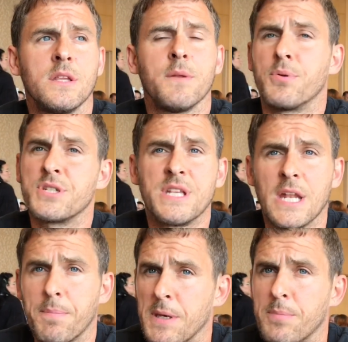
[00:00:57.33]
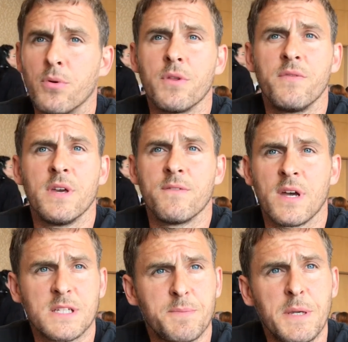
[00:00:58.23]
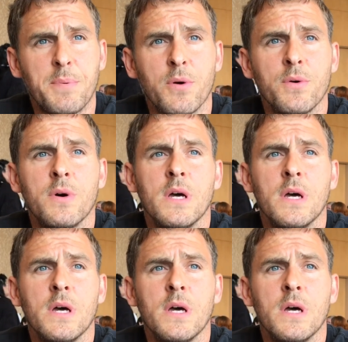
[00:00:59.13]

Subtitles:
the prosthetic people, the VFX people,